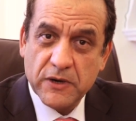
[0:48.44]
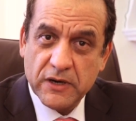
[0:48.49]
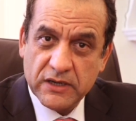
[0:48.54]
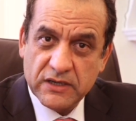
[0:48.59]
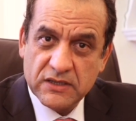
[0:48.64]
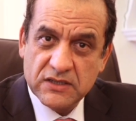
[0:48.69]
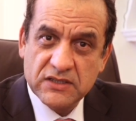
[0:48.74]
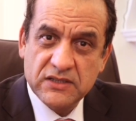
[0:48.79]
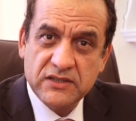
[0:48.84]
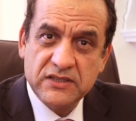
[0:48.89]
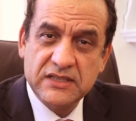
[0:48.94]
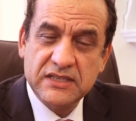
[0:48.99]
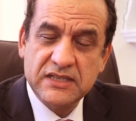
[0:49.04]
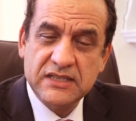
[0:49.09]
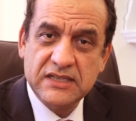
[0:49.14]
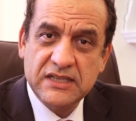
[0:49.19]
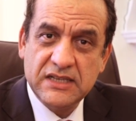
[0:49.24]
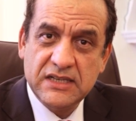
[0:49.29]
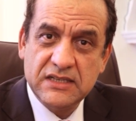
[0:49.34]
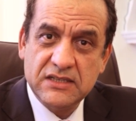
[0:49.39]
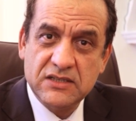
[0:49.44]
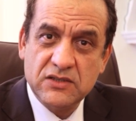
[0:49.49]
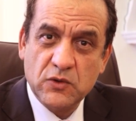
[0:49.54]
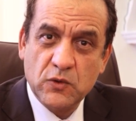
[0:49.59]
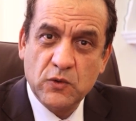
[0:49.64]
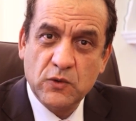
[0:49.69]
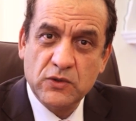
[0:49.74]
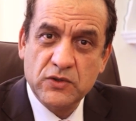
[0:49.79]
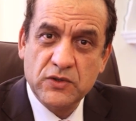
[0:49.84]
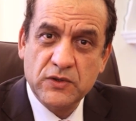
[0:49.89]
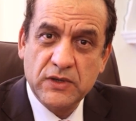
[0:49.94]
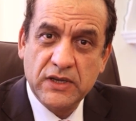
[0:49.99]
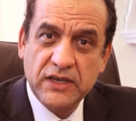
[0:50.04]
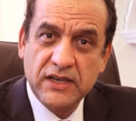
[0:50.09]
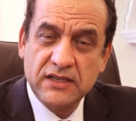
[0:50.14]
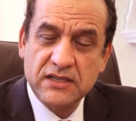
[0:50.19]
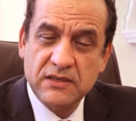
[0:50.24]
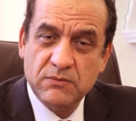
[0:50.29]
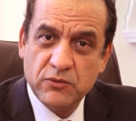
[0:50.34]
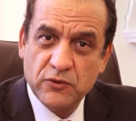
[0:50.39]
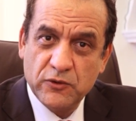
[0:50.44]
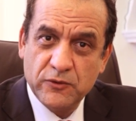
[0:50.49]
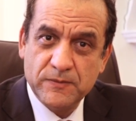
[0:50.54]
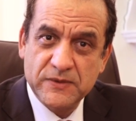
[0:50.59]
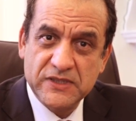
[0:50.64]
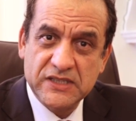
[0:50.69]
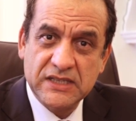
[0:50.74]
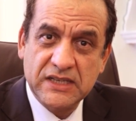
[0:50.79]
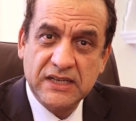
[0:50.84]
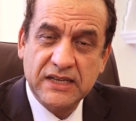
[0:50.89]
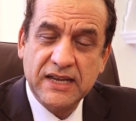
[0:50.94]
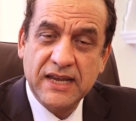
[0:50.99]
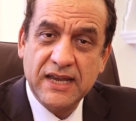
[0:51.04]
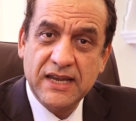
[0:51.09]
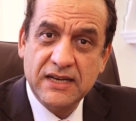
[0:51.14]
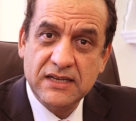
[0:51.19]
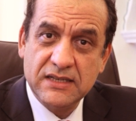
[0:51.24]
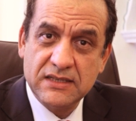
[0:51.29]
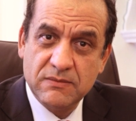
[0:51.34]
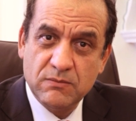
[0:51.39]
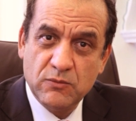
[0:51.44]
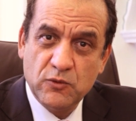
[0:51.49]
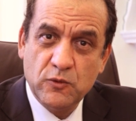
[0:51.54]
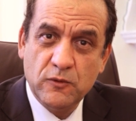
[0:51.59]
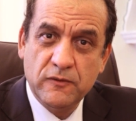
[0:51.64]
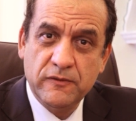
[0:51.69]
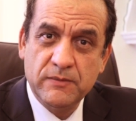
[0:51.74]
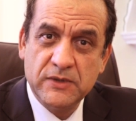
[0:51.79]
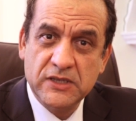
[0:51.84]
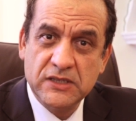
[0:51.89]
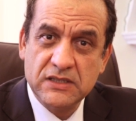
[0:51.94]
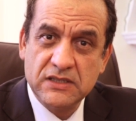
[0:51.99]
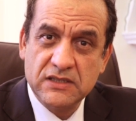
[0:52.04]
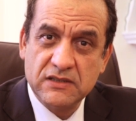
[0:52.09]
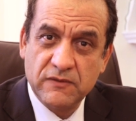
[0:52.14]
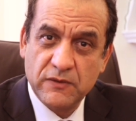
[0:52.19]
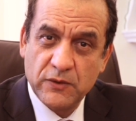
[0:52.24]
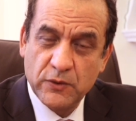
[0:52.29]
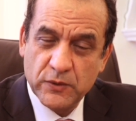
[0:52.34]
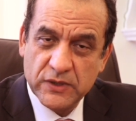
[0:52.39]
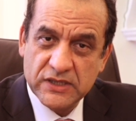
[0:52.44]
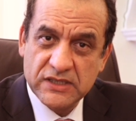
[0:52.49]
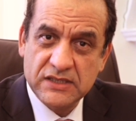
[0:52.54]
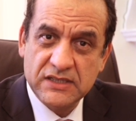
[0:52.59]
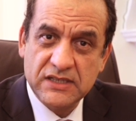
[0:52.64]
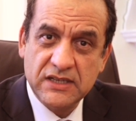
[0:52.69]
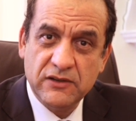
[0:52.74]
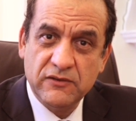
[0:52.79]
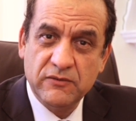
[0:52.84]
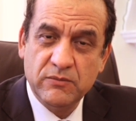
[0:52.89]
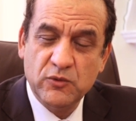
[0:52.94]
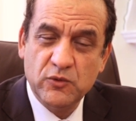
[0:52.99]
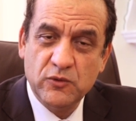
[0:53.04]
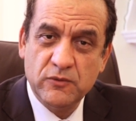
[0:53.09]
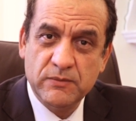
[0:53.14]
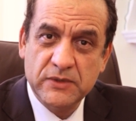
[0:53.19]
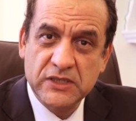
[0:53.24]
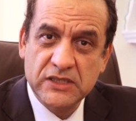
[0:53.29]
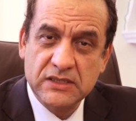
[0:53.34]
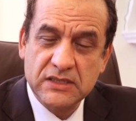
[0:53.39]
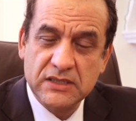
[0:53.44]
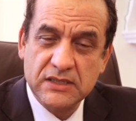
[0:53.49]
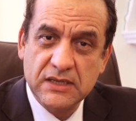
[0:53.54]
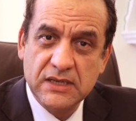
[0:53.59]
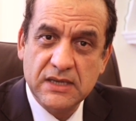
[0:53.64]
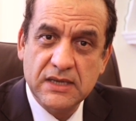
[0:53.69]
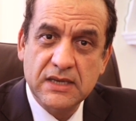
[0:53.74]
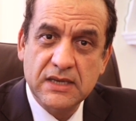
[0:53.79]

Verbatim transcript: Parkinson's disease, also you get improvement in gait, movement, fluidity of movement.